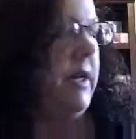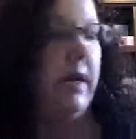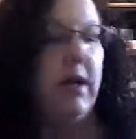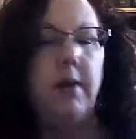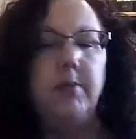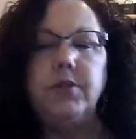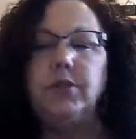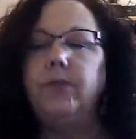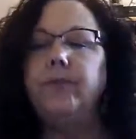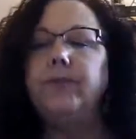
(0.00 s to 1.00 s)
Avon.com
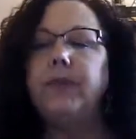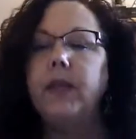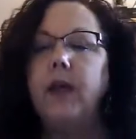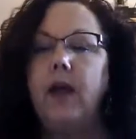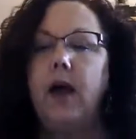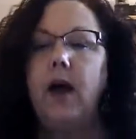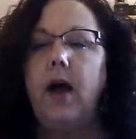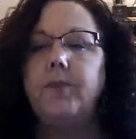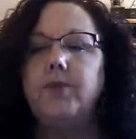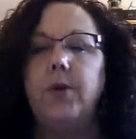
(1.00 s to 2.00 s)
too.
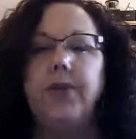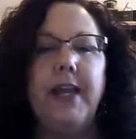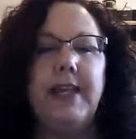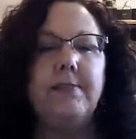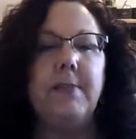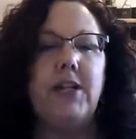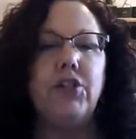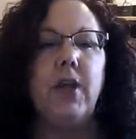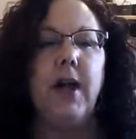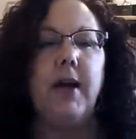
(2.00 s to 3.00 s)
So thanks
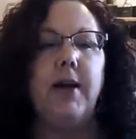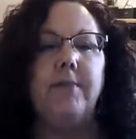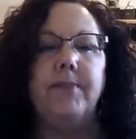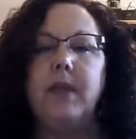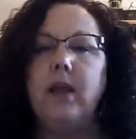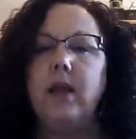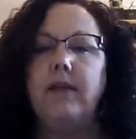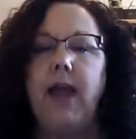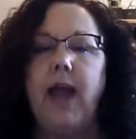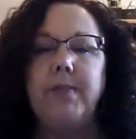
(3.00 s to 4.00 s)
much.
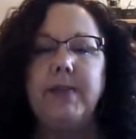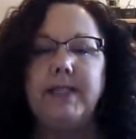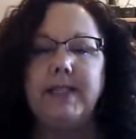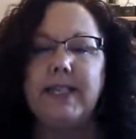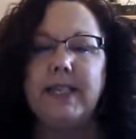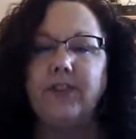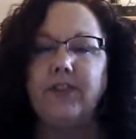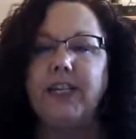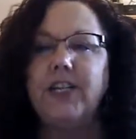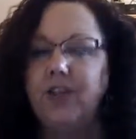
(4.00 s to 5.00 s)
Happy success
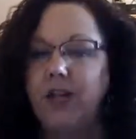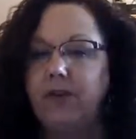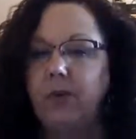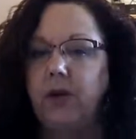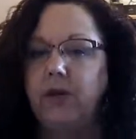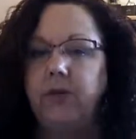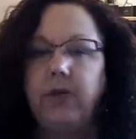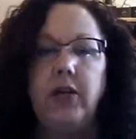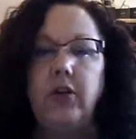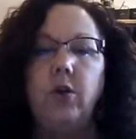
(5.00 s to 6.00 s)
for each and every one of
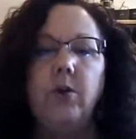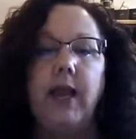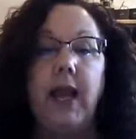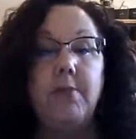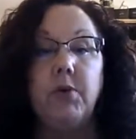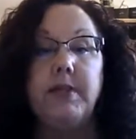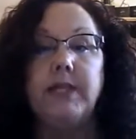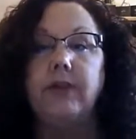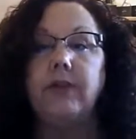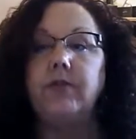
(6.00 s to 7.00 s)
you, and know that I'm
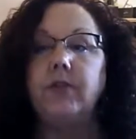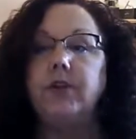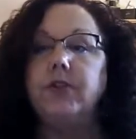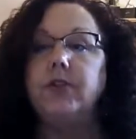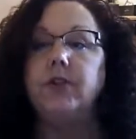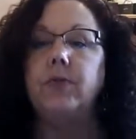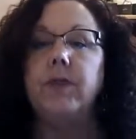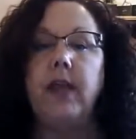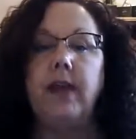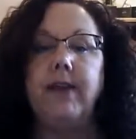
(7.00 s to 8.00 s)
always out there for you.
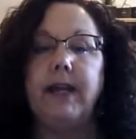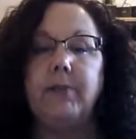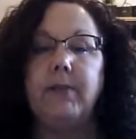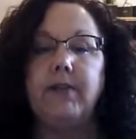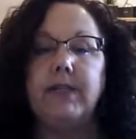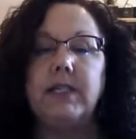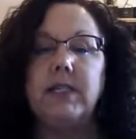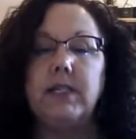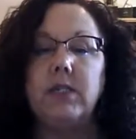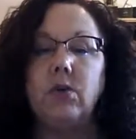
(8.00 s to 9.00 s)
So if I can be of
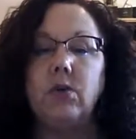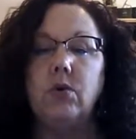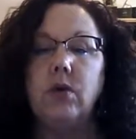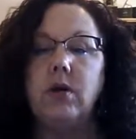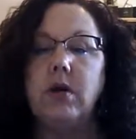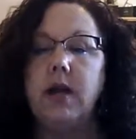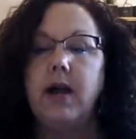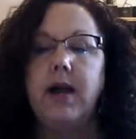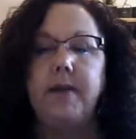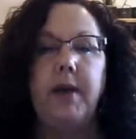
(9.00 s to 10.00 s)
assistance or
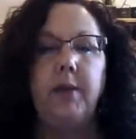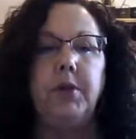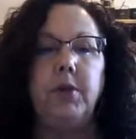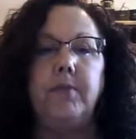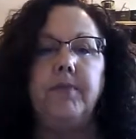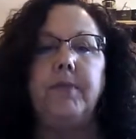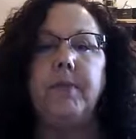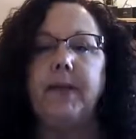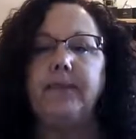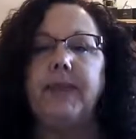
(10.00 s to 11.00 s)
help you,
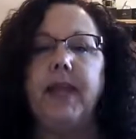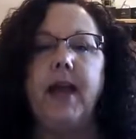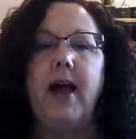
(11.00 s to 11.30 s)
but